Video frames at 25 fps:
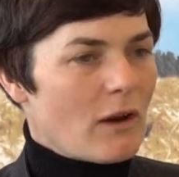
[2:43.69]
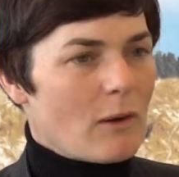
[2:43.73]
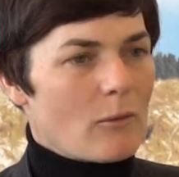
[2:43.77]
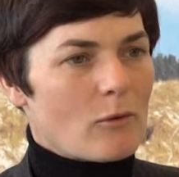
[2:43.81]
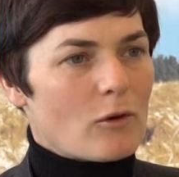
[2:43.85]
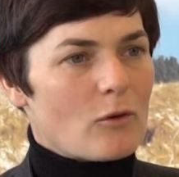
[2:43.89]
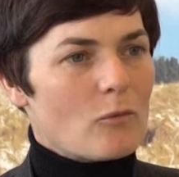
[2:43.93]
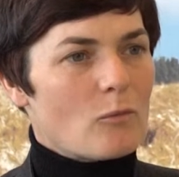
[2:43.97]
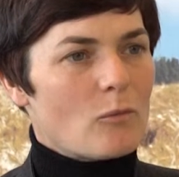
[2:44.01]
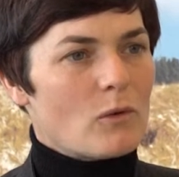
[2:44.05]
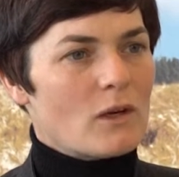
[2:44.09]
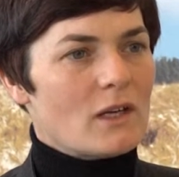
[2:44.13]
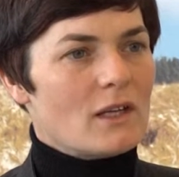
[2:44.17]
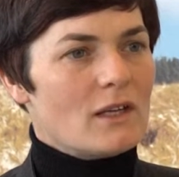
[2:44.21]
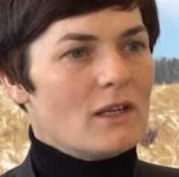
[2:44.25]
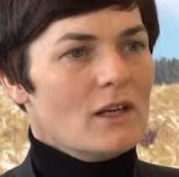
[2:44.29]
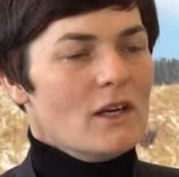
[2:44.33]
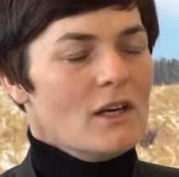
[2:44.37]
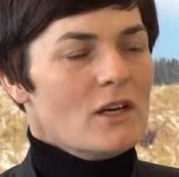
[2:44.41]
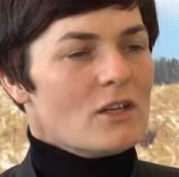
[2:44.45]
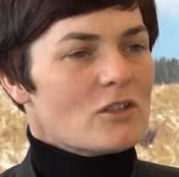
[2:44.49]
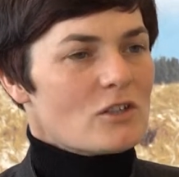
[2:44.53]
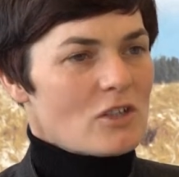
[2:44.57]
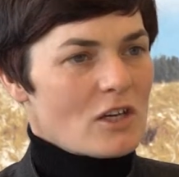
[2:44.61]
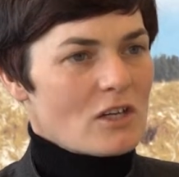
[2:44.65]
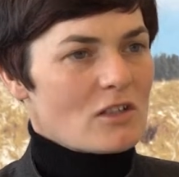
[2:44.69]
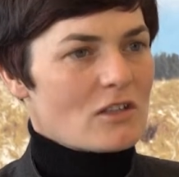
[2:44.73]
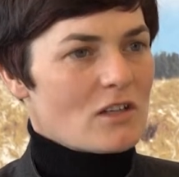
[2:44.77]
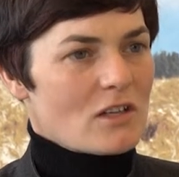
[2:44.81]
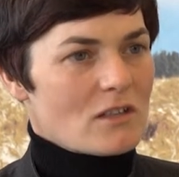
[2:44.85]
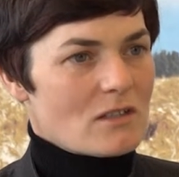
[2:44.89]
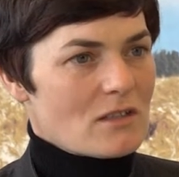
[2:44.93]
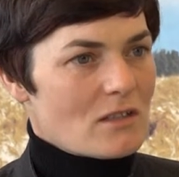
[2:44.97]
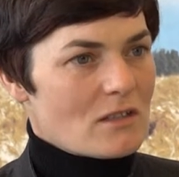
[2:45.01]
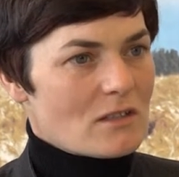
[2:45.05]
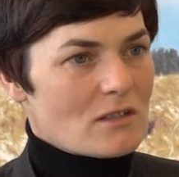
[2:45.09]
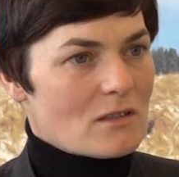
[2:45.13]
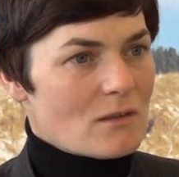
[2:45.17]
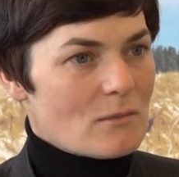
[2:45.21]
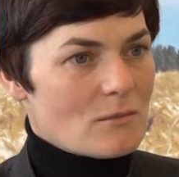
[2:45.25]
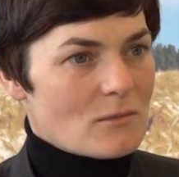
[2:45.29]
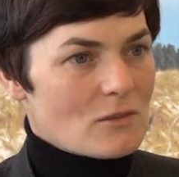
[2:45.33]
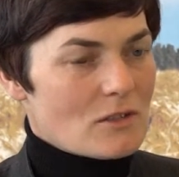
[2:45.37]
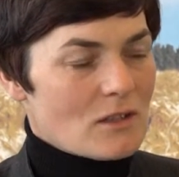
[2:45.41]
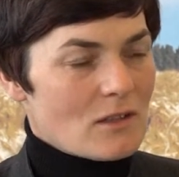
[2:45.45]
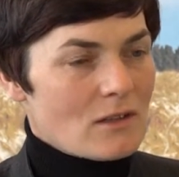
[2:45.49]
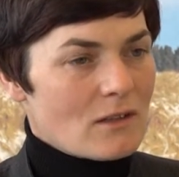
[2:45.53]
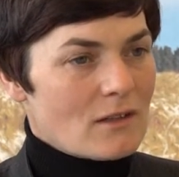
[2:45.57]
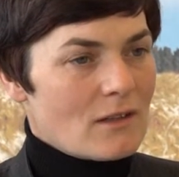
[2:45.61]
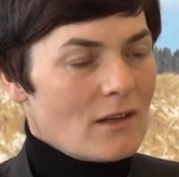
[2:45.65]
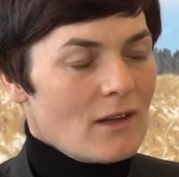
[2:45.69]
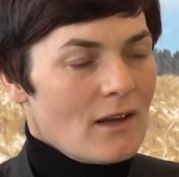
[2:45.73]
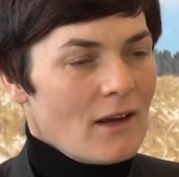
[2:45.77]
How can we change our systems? And